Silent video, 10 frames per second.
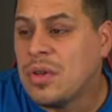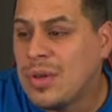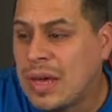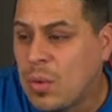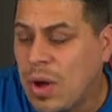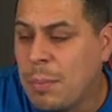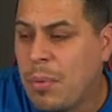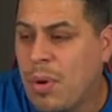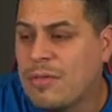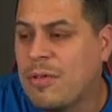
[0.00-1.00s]
get 1
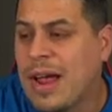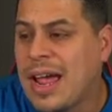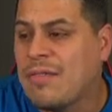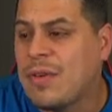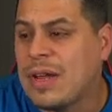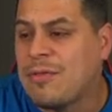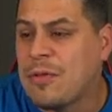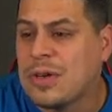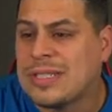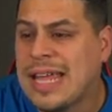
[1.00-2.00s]
point for every
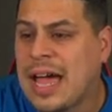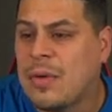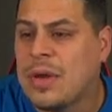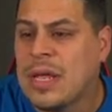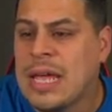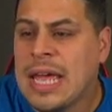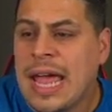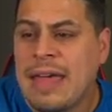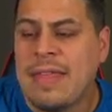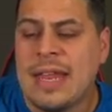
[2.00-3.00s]
first down.
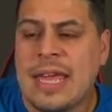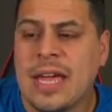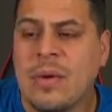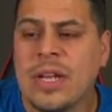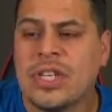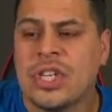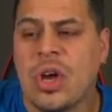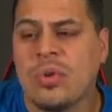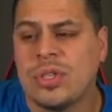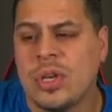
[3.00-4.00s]
And then here it
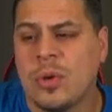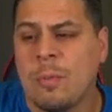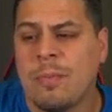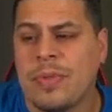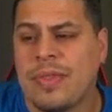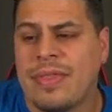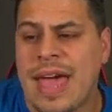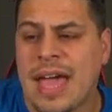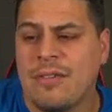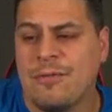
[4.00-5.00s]
shows you
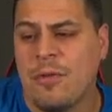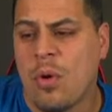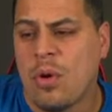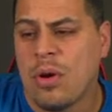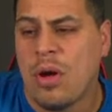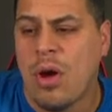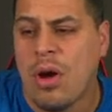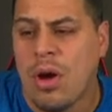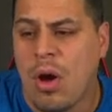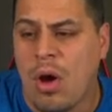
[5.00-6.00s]
that for
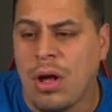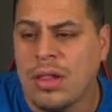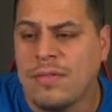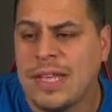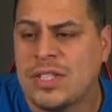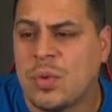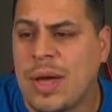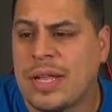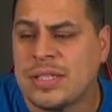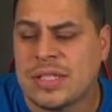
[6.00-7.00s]
all of these
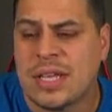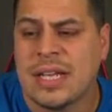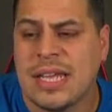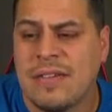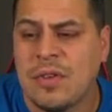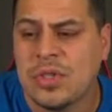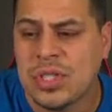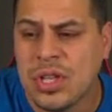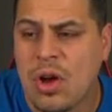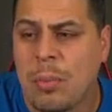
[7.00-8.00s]
wins. It's going to give you
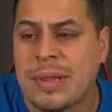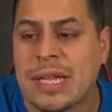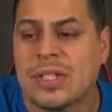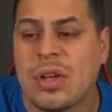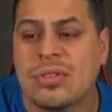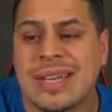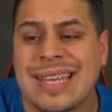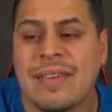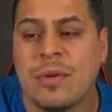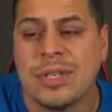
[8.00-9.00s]
snow, but then it's also going
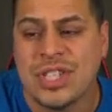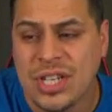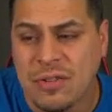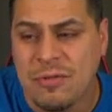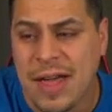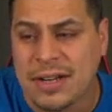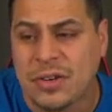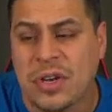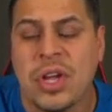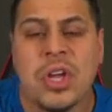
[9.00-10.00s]
to give you a chill
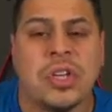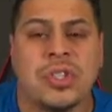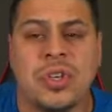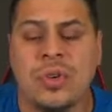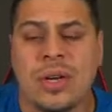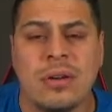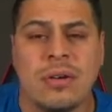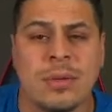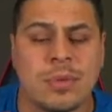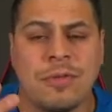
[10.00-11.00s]
factor. So you can
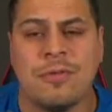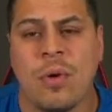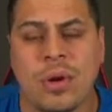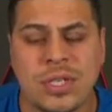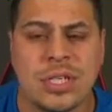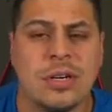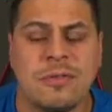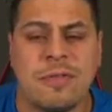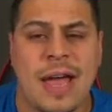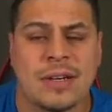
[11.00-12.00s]
earn up to four chill
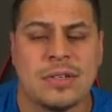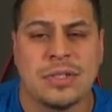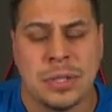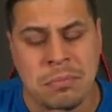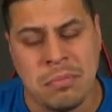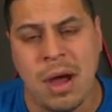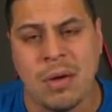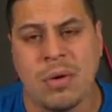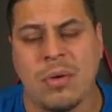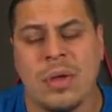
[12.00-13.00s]
factor
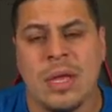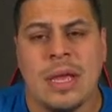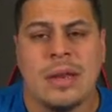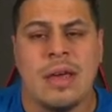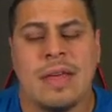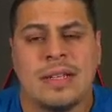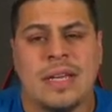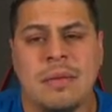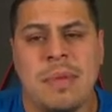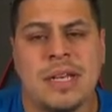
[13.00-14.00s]
tomorrow. Now, they
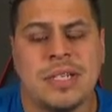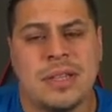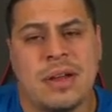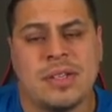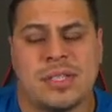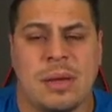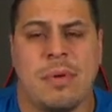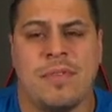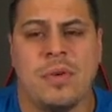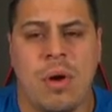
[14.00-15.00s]
did mention there are some
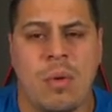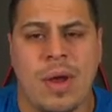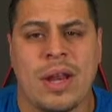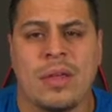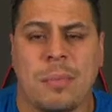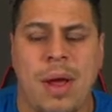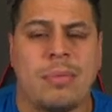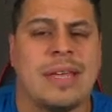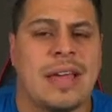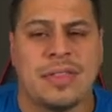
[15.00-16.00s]
of you already, you're
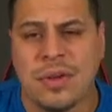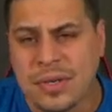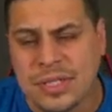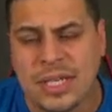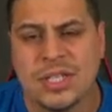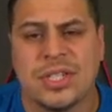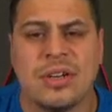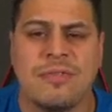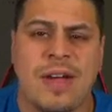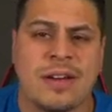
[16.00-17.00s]
probably at 13
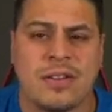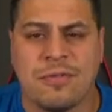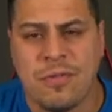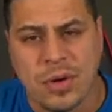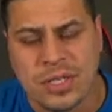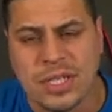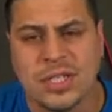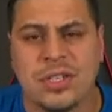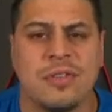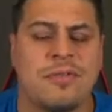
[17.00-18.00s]
chill factor, 14
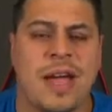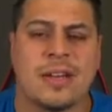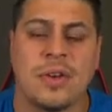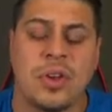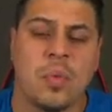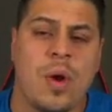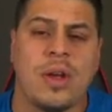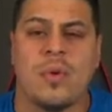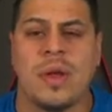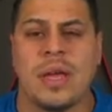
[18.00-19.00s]
chill factor, and you're
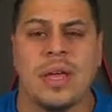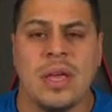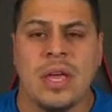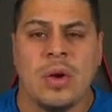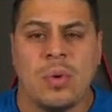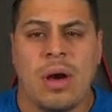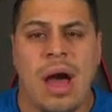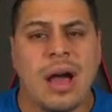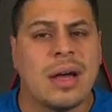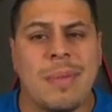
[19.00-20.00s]
wondering, well, how come I